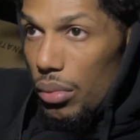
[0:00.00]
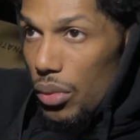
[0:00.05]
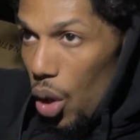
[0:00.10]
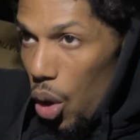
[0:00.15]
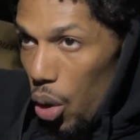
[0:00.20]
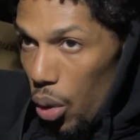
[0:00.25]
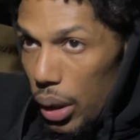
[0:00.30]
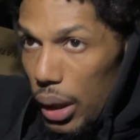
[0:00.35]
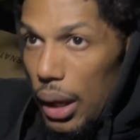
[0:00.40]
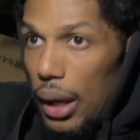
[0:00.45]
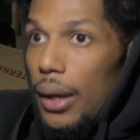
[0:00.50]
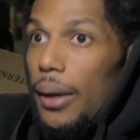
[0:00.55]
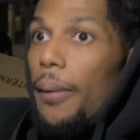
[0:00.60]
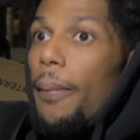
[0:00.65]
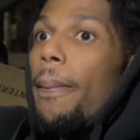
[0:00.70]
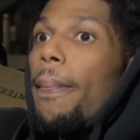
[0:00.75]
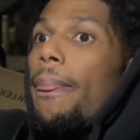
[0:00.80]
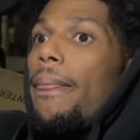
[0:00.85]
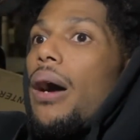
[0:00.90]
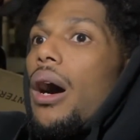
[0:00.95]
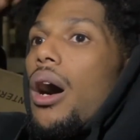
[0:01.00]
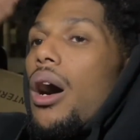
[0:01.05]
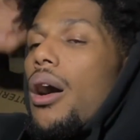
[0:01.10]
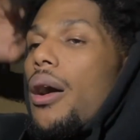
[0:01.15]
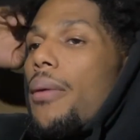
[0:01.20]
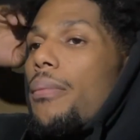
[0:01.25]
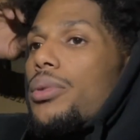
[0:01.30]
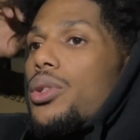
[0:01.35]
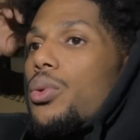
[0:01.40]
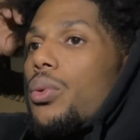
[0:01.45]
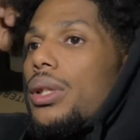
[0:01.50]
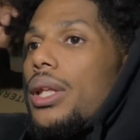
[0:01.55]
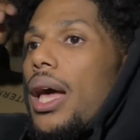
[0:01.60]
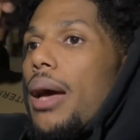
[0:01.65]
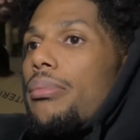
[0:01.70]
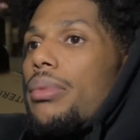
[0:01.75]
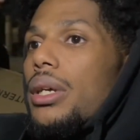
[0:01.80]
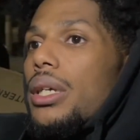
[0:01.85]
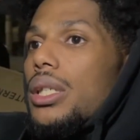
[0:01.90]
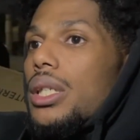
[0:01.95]
Okay, so with
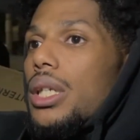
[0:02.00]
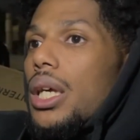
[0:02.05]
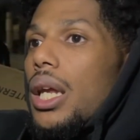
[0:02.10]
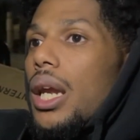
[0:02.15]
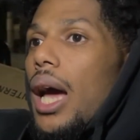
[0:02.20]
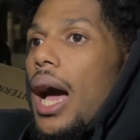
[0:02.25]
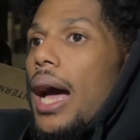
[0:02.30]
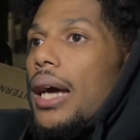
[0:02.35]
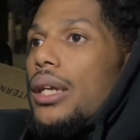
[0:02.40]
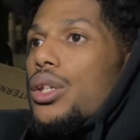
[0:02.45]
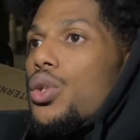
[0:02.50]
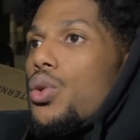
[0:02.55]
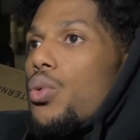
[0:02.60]
that being said, I do